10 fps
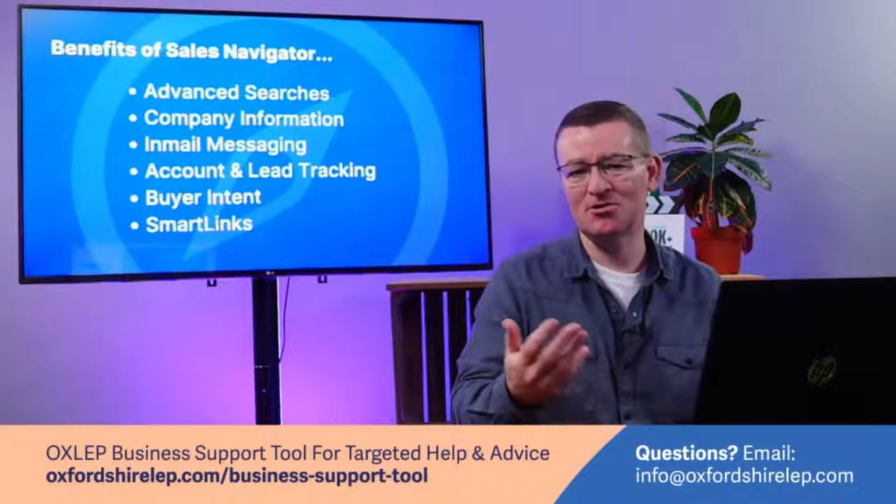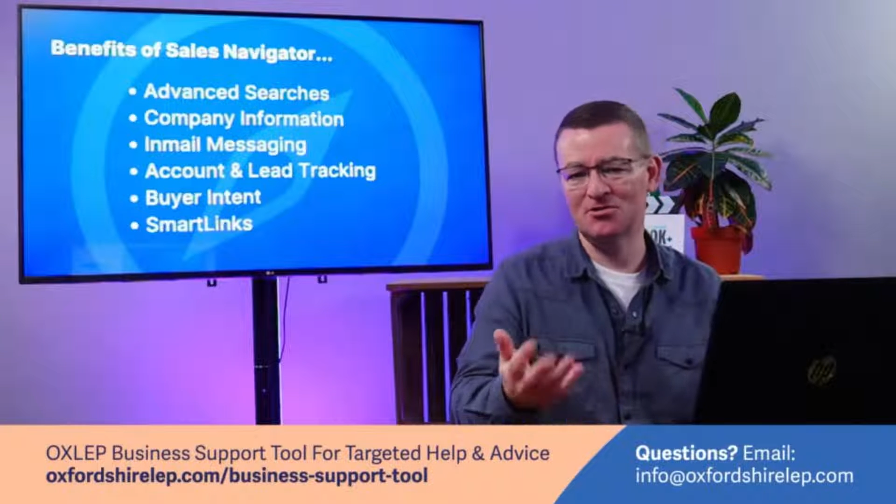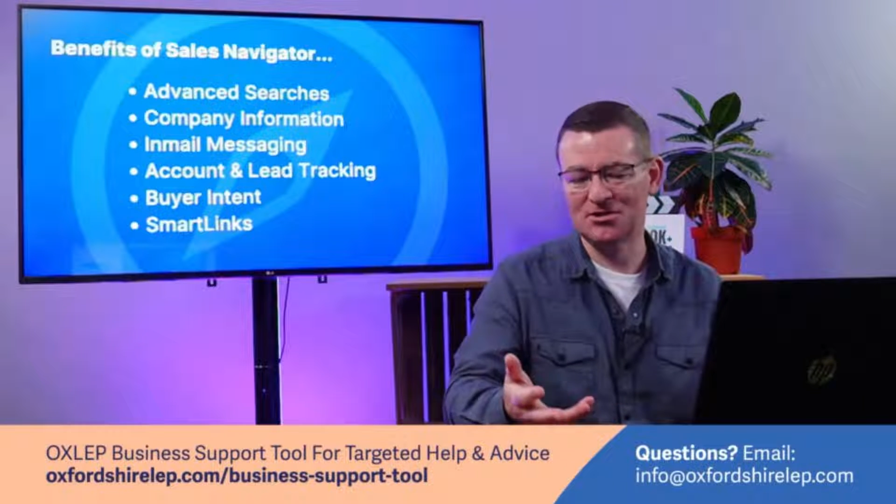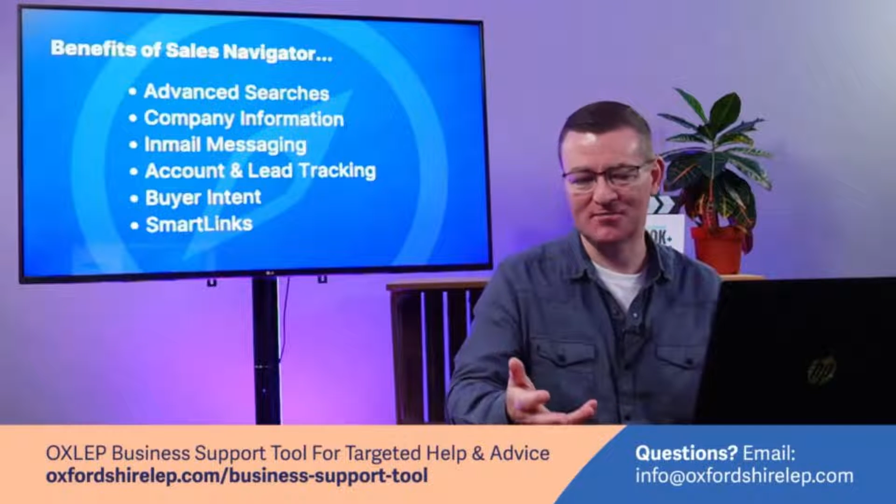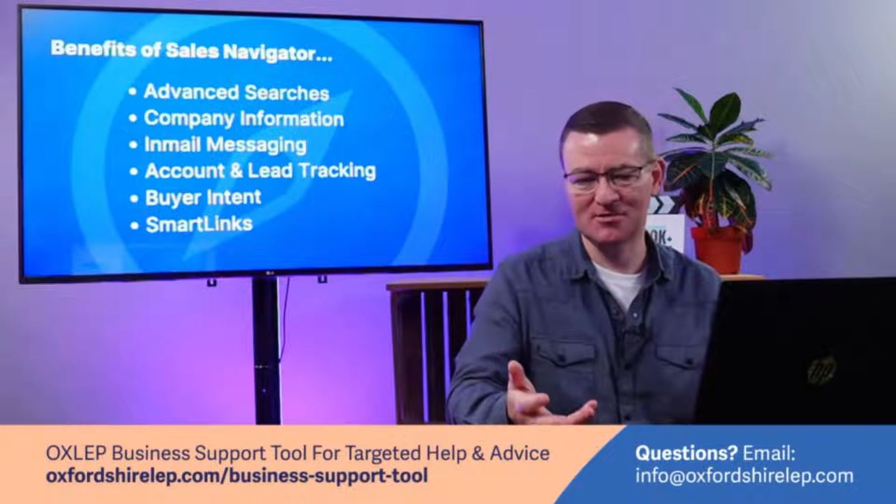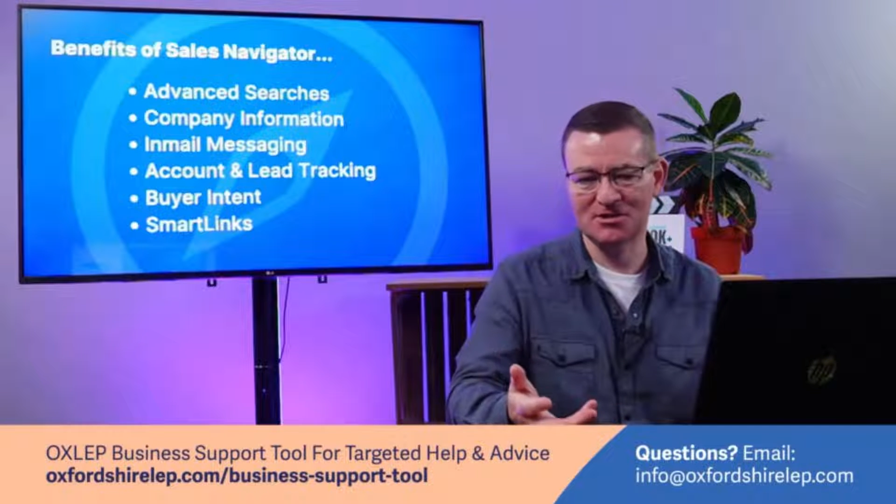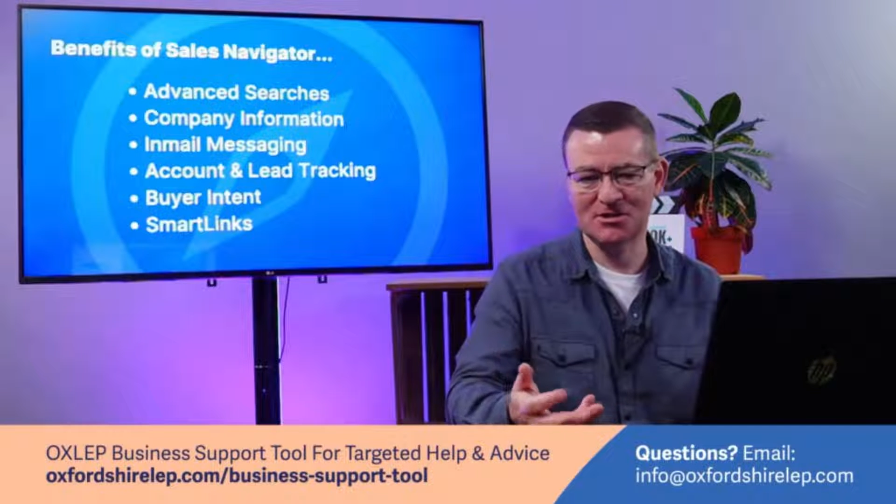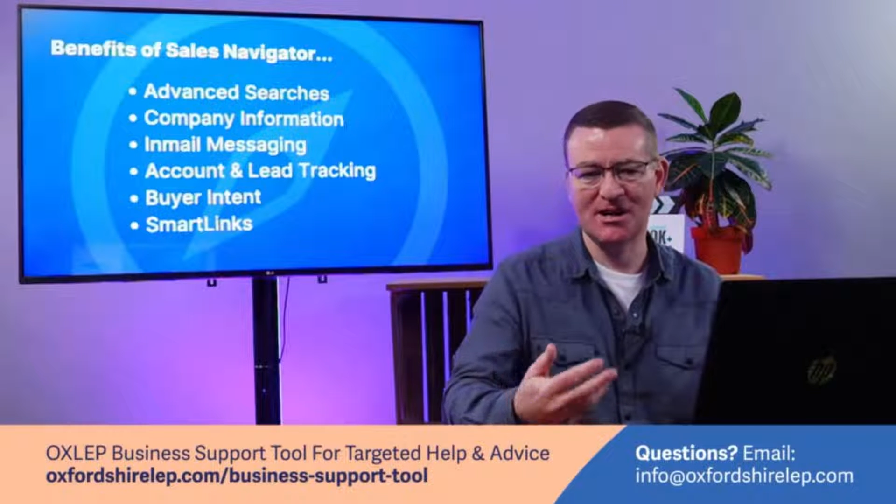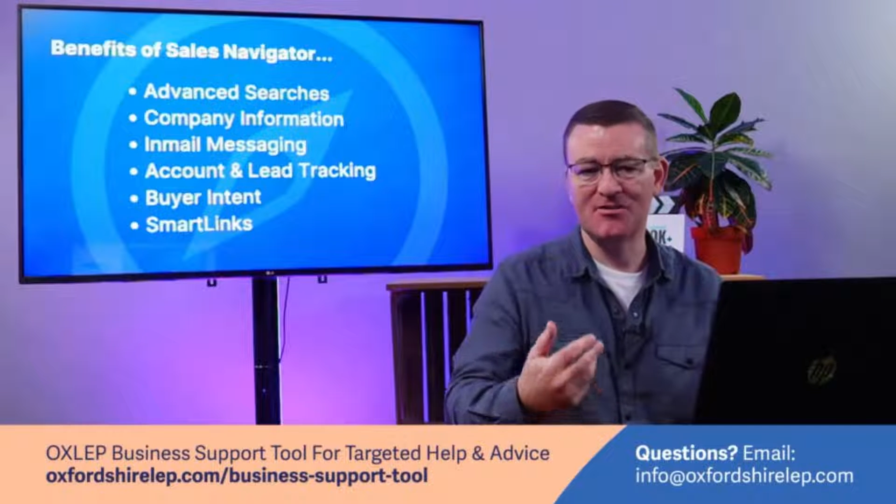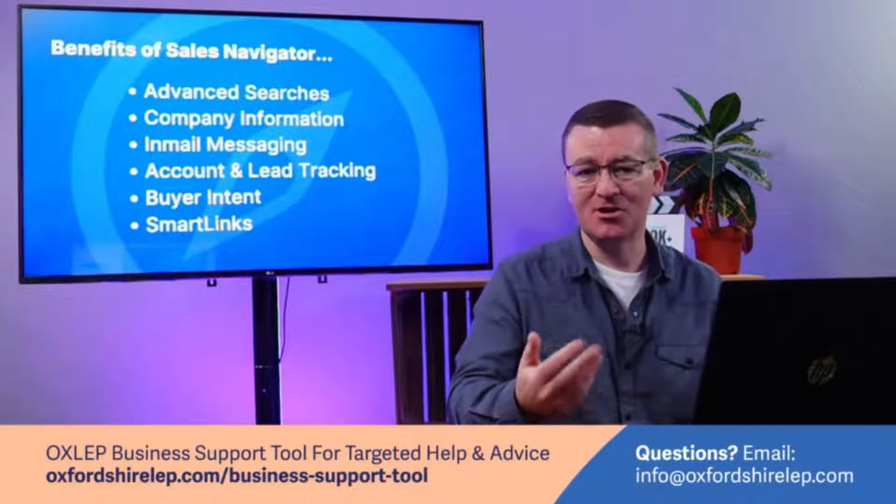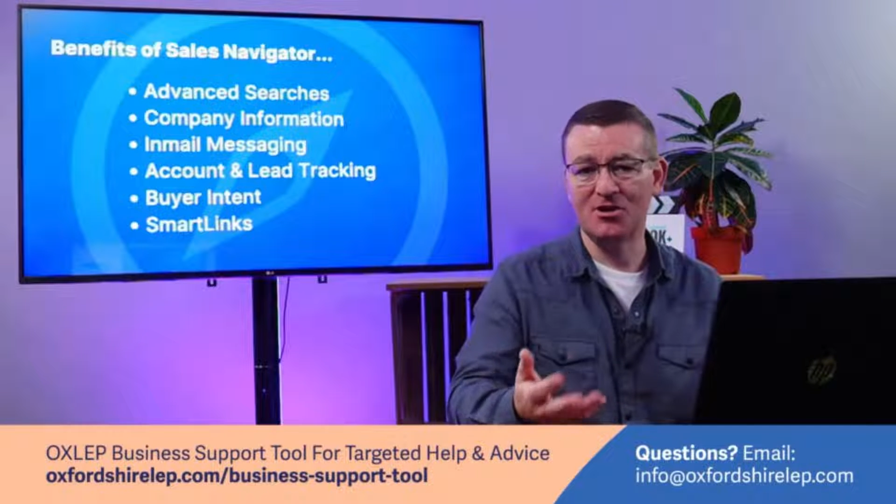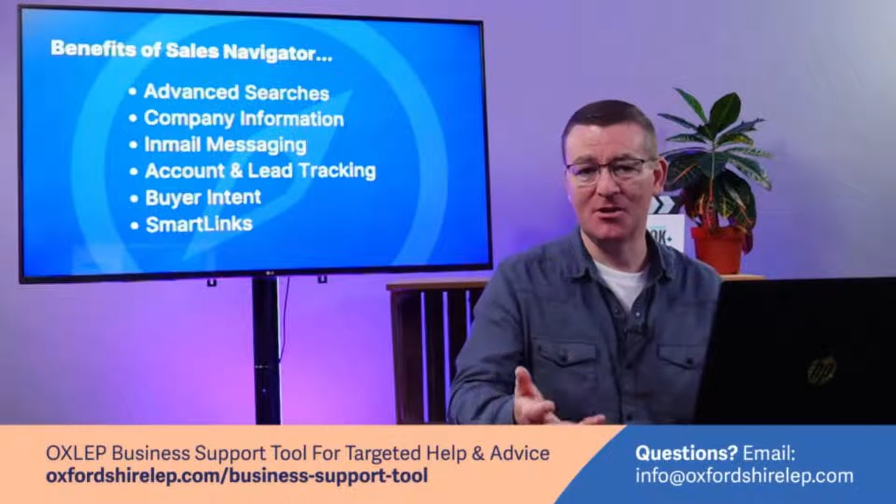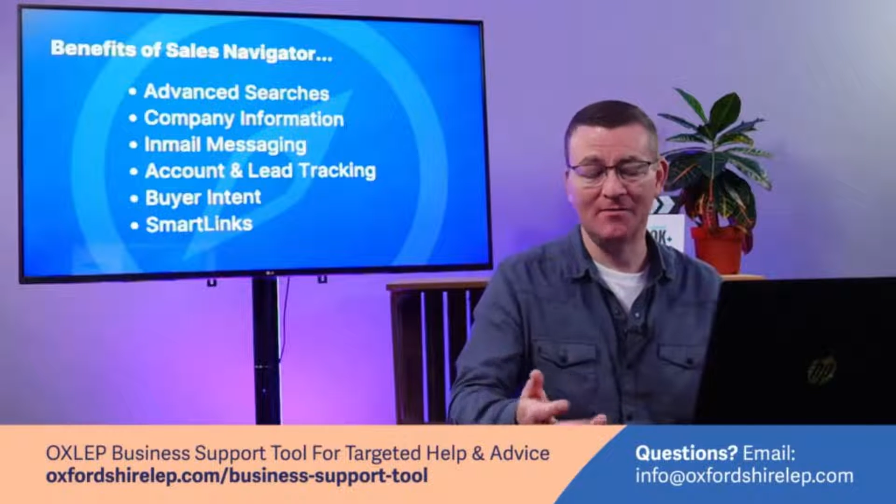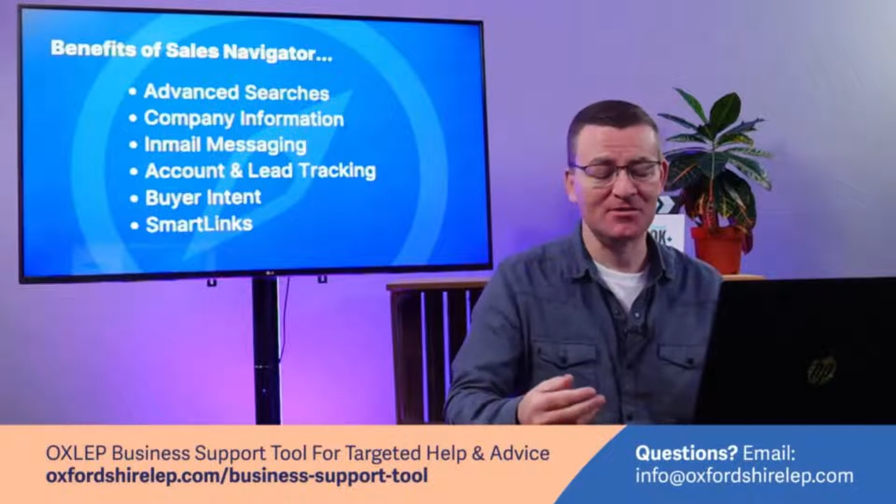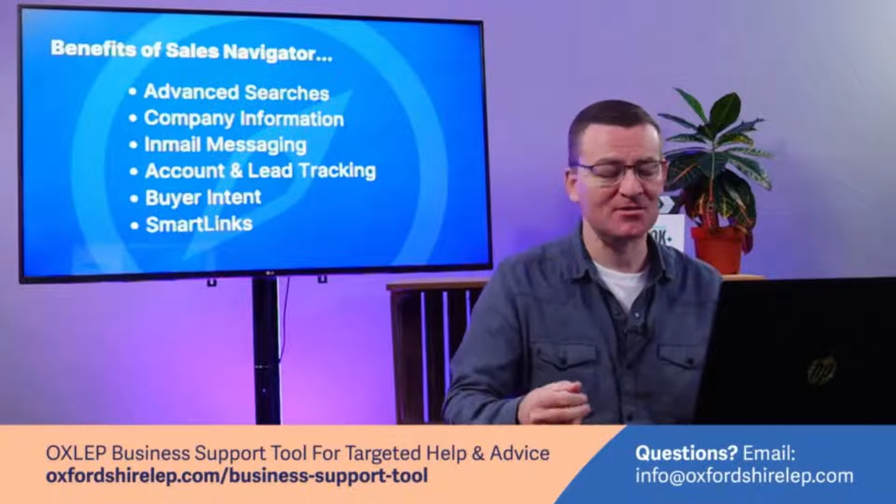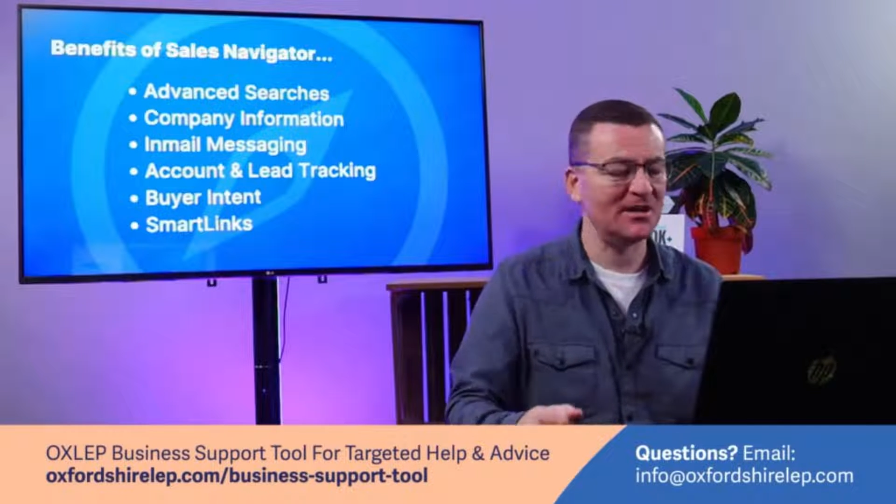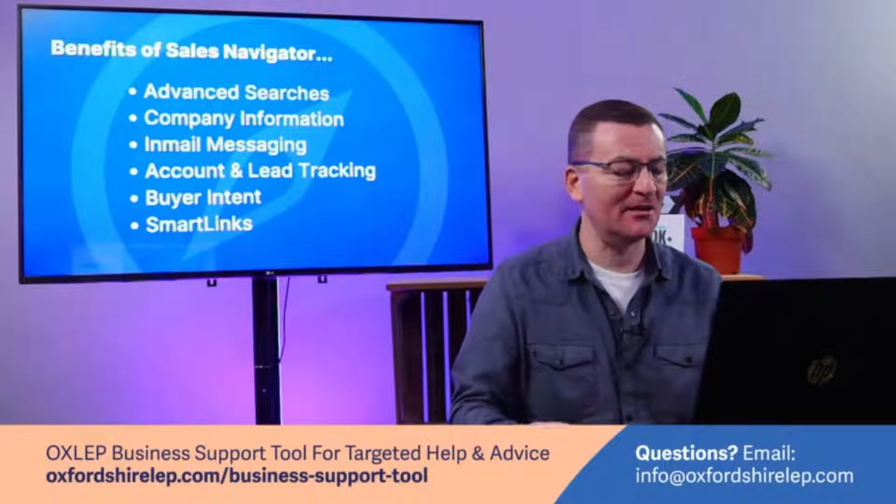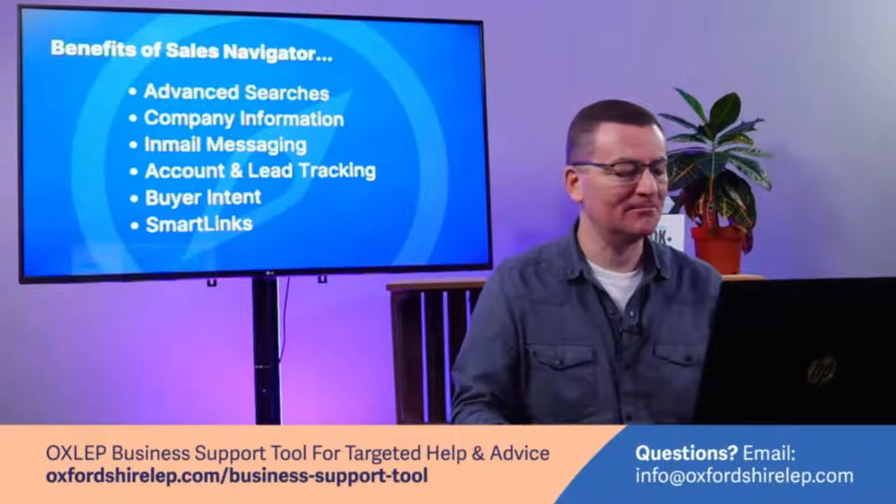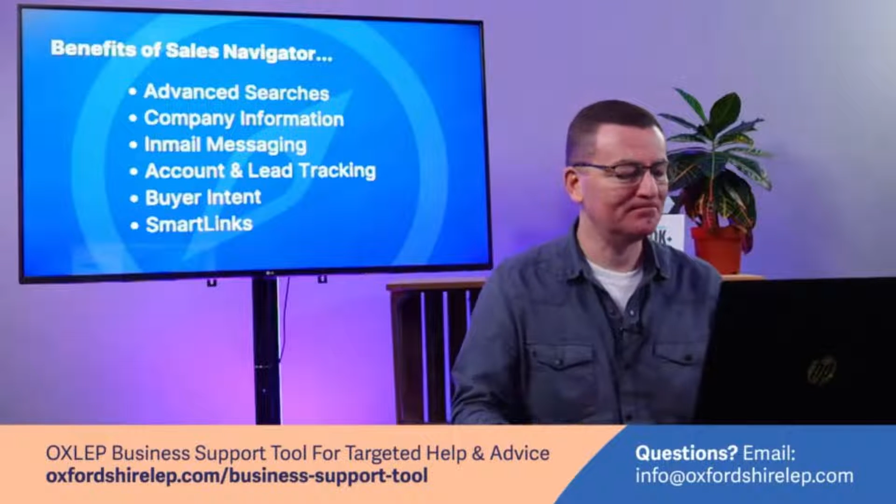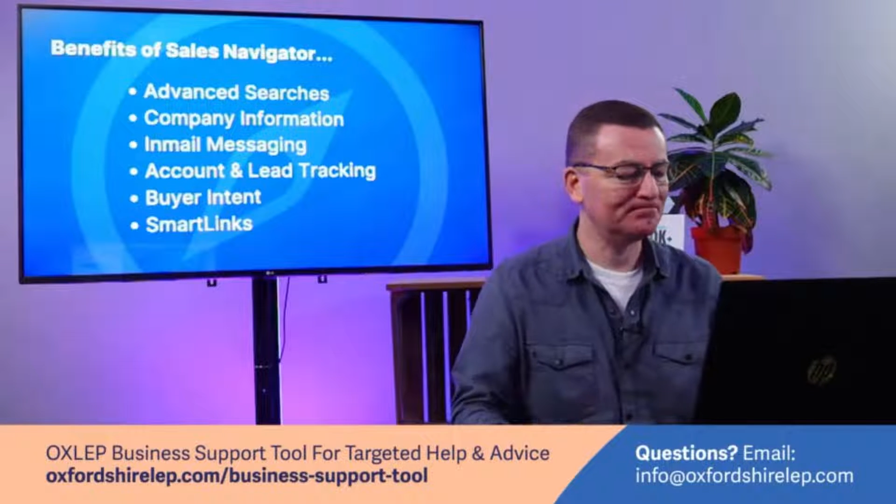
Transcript: your services that you have to sell.